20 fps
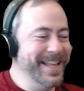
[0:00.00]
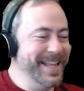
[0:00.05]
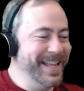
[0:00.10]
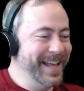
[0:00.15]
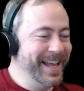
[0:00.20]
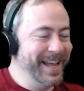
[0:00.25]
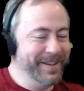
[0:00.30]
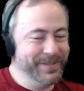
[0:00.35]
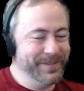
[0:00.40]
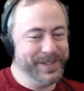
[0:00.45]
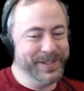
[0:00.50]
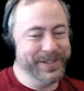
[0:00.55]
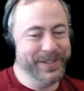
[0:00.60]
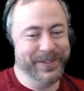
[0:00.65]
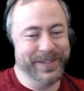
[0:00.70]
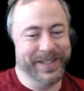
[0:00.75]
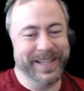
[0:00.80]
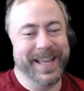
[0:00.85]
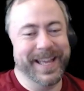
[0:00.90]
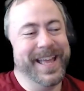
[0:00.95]

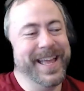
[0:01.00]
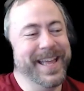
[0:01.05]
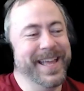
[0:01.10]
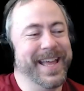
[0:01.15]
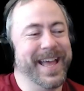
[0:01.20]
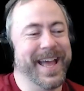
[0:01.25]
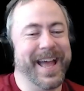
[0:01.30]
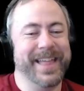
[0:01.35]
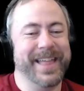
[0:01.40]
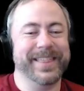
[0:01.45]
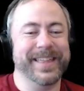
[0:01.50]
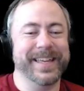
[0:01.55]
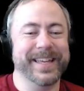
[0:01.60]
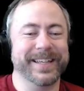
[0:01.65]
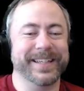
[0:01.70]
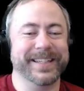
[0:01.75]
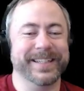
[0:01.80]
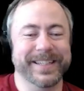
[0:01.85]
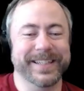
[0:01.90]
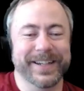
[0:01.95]
Absolutely. I
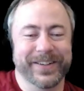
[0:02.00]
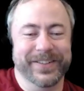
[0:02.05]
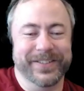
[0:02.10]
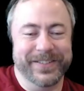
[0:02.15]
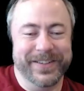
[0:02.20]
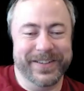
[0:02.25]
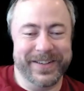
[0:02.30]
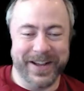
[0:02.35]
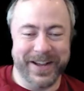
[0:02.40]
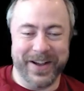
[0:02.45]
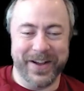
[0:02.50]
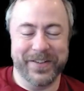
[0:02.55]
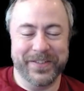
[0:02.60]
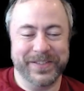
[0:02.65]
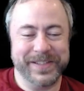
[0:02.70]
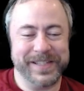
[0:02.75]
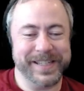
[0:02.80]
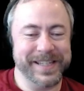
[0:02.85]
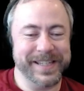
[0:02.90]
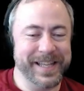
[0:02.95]
think,
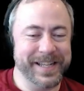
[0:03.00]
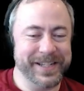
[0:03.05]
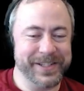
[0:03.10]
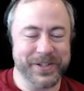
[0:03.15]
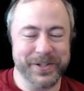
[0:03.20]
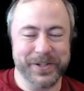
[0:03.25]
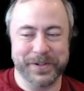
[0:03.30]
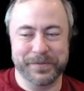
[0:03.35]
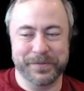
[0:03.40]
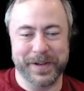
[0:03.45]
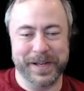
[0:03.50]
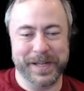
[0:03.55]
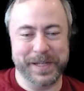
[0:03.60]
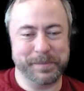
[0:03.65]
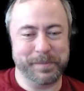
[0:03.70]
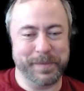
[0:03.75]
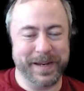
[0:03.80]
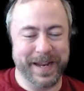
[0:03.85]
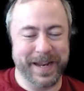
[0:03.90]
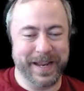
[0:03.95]
obviously that's good
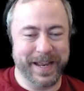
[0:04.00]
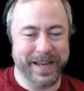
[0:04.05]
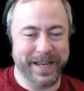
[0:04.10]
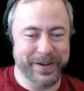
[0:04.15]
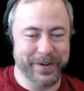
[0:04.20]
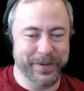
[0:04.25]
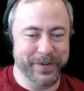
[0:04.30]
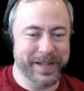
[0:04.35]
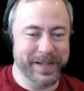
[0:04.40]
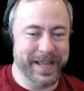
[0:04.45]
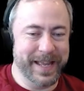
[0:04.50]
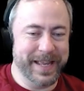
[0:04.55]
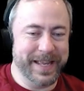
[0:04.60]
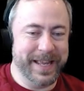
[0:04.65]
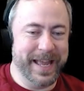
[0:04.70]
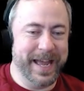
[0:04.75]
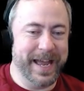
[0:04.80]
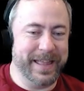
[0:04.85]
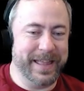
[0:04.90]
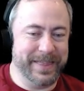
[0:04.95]
advice, but
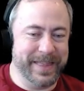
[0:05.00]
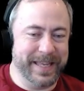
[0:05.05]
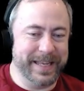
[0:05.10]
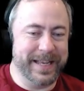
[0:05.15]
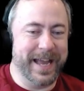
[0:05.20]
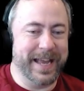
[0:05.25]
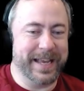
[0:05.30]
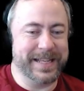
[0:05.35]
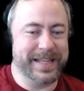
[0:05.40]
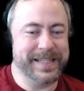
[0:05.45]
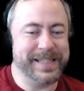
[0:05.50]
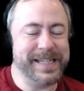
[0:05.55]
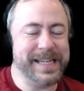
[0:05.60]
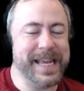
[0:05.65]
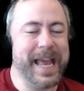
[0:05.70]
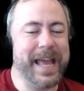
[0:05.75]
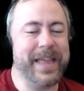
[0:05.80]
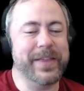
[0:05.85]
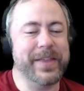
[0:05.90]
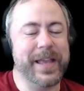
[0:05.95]
I think I can
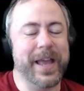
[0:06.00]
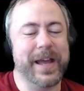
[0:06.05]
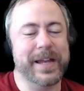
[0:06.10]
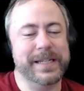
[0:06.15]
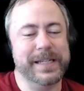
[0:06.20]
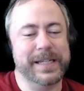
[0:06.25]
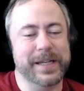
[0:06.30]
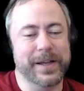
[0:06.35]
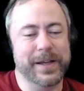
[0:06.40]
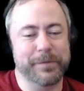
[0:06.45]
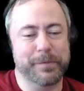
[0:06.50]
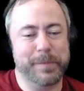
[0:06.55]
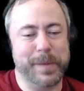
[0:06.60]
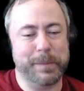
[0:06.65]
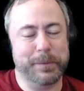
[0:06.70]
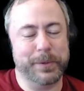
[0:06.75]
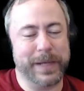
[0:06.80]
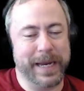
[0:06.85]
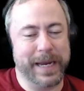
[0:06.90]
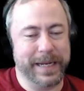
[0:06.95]
see the idea of
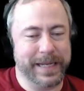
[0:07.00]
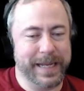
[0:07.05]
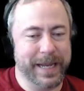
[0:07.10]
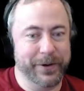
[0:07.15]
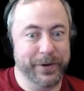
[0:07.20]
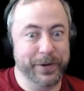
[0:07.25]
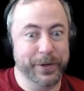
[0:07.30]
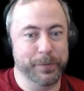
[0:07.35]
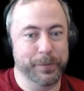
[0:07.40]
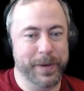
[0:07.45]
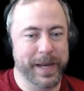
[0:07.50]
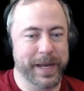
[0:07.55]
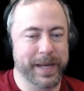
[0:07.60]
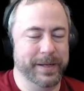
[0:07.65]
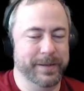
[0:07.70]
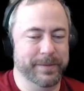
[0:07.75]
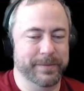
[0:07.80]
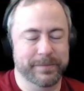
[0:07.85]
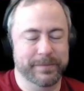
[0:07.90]
people getting carried away and,